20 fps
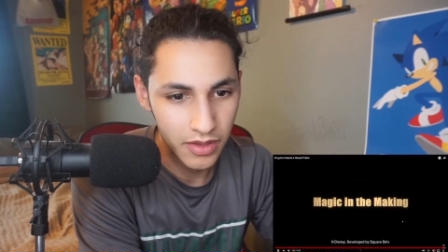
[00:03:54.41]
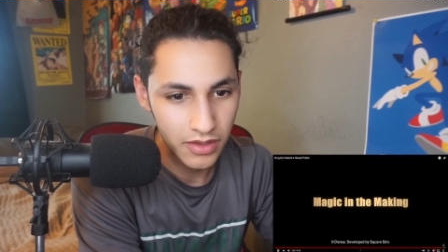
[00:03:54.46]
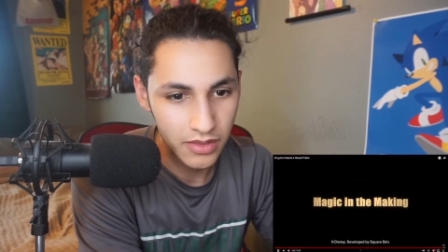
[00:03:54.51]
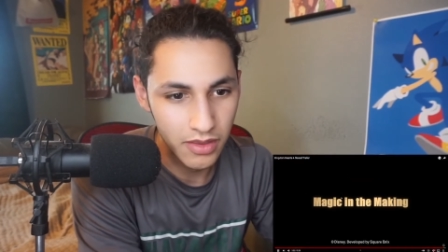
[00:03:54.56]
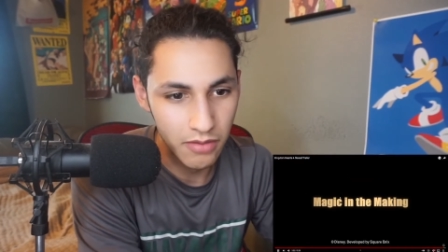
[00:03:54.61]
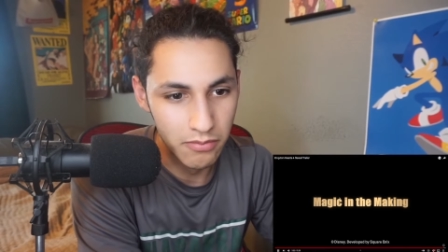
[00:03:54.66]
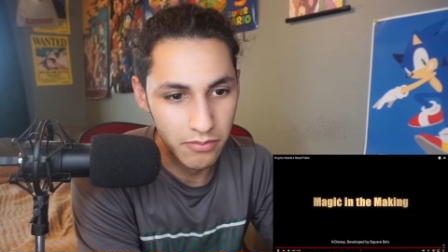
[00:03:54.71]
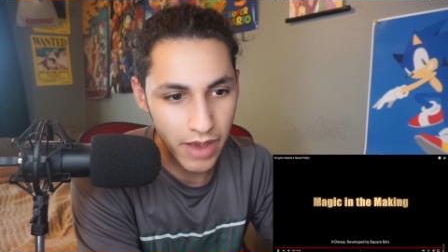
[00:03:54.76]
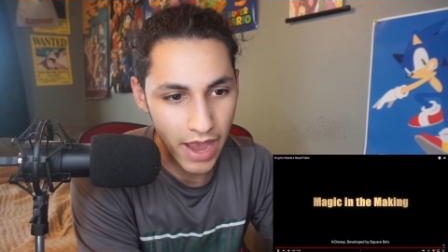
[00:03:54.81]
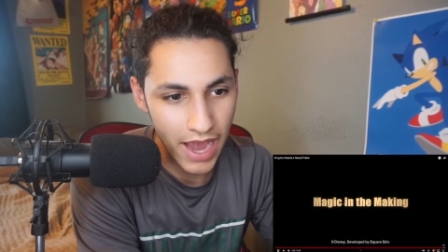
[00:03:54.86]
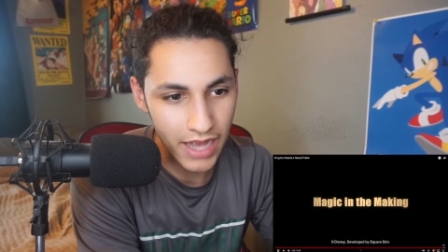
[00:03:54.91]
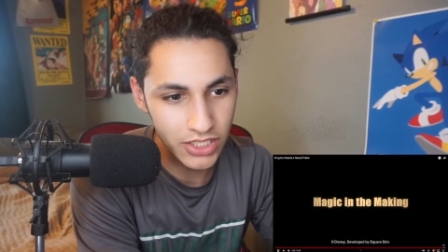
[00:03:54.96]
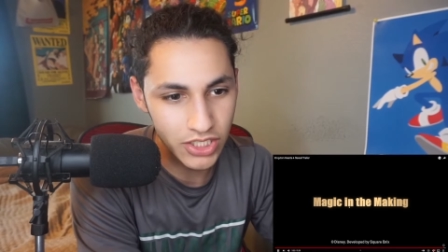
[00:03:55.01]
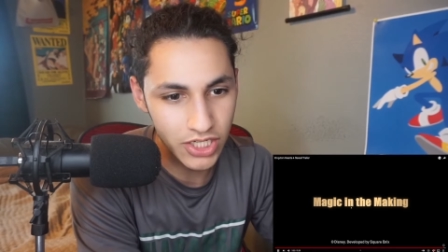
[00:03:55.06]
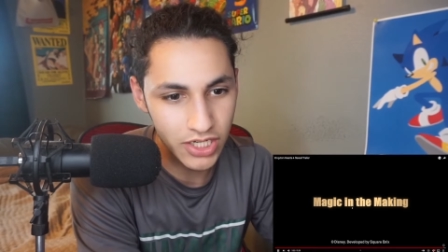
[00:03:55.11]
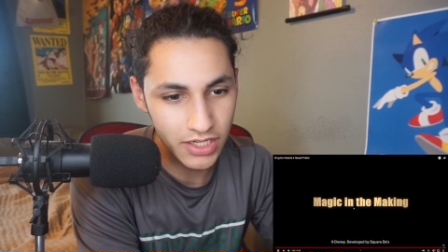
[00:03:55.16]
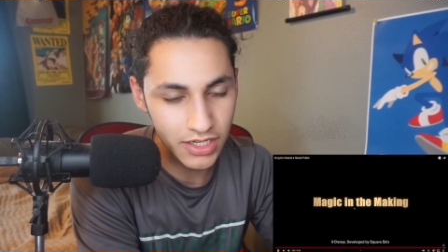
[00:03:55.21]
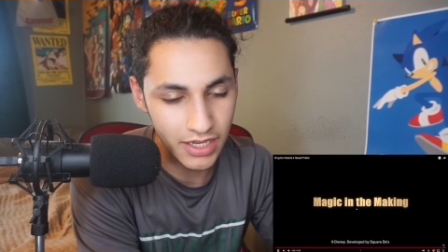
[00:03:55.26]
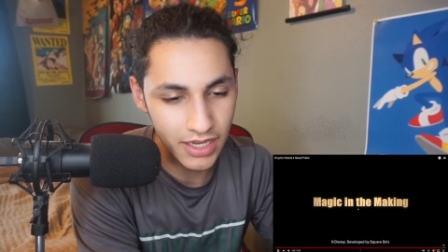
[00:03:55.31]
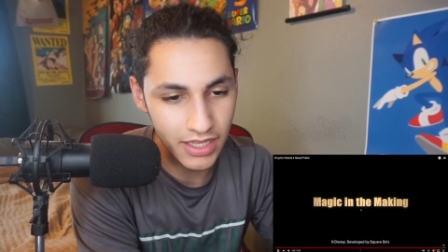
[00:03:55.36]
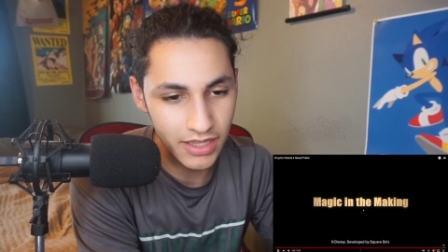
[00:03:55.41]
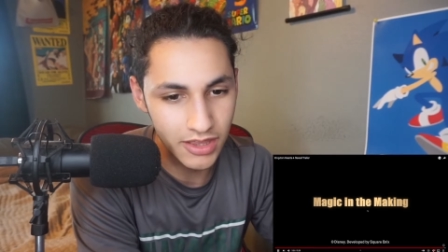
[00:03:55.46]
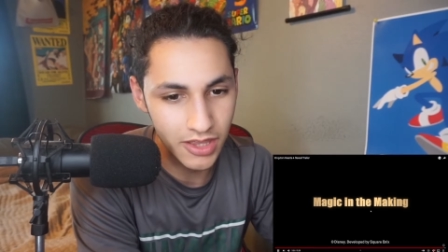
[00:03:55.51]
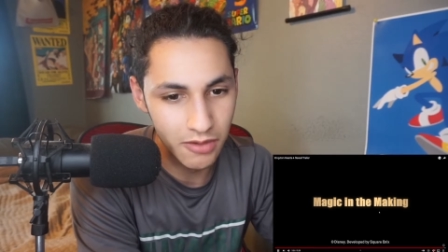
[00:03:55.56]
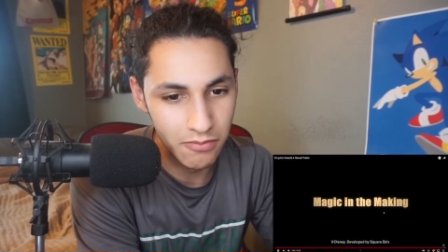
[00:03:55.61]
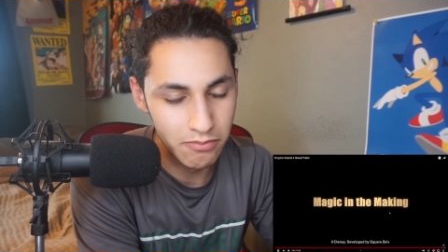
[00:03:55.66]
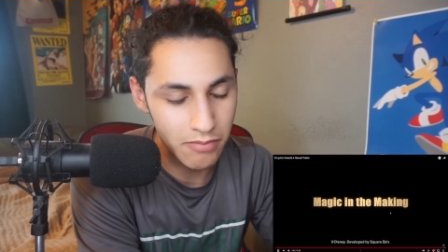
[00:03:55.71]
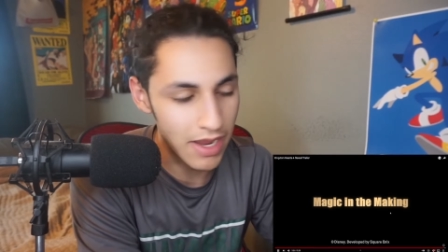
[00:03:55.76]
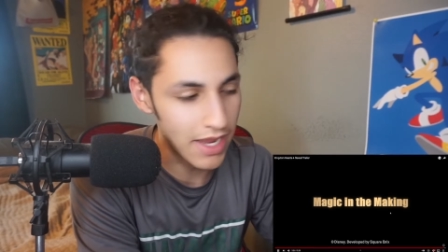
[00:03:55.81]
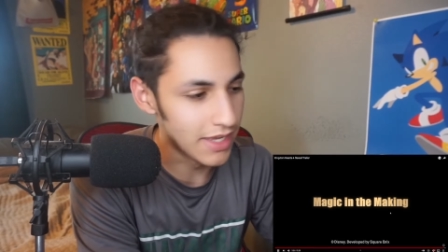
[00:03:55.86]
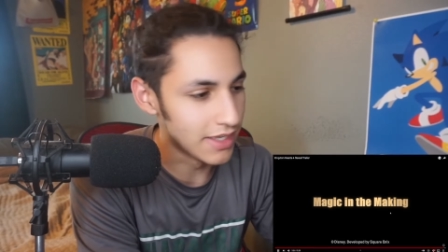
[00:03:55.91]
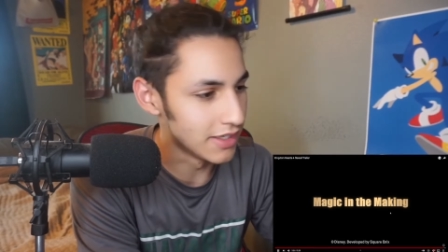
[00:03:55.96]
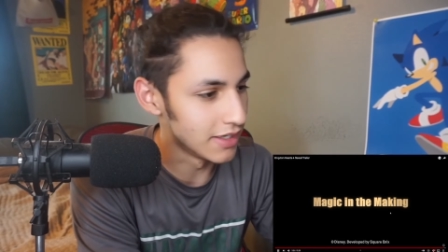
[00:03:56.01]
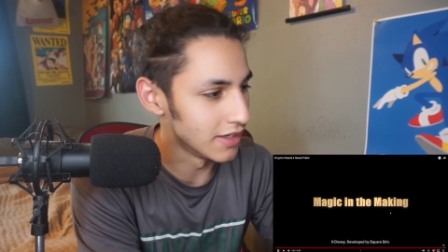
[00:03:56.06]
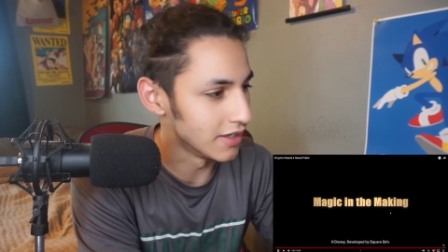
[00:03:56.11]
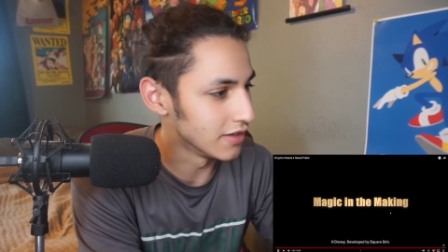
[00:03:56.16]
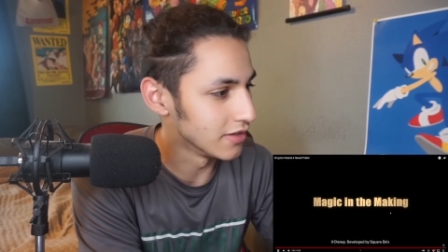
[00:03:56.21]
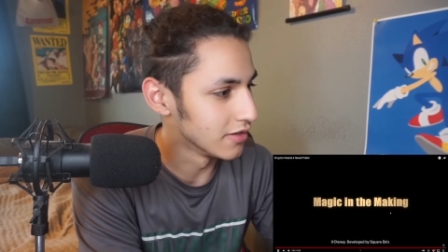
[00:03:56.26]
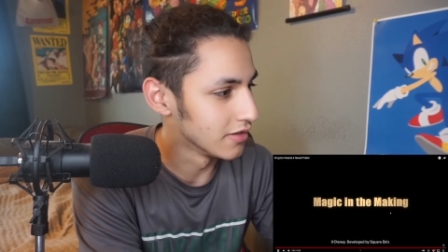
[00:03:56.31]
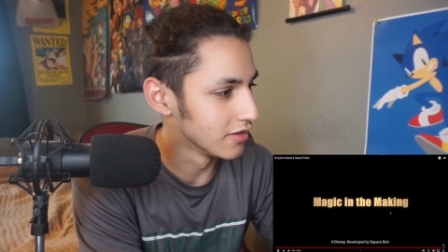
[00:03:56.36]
The magic in the making.